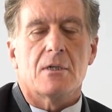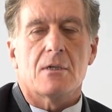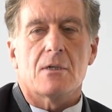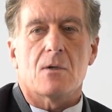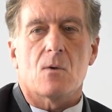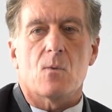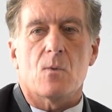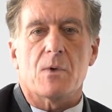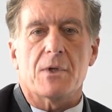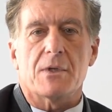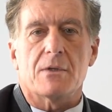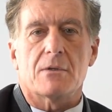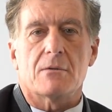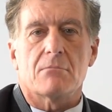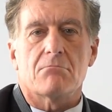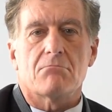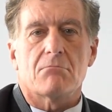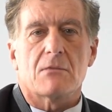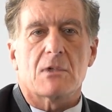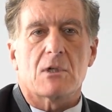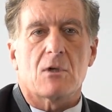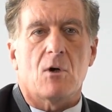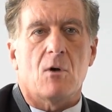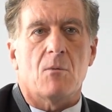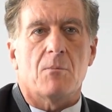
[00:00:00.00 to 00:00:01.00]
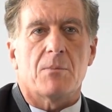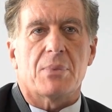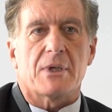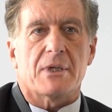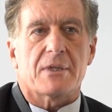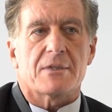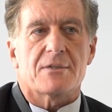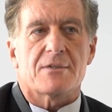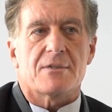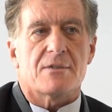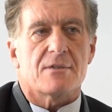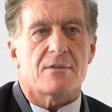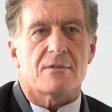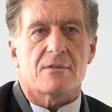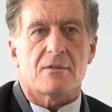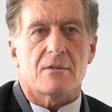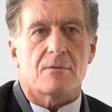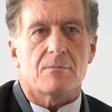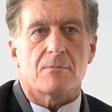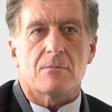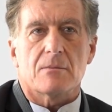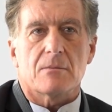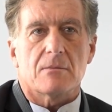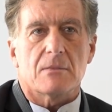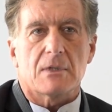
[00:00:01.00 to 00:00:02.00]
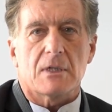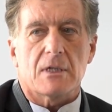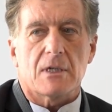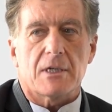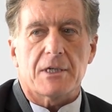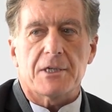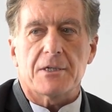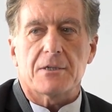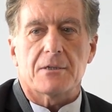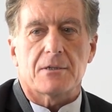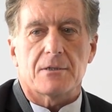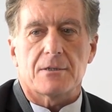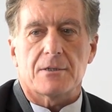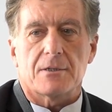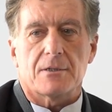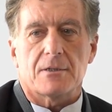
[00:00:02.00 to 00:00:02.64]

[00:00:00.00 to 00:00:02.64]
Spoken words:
with complex system like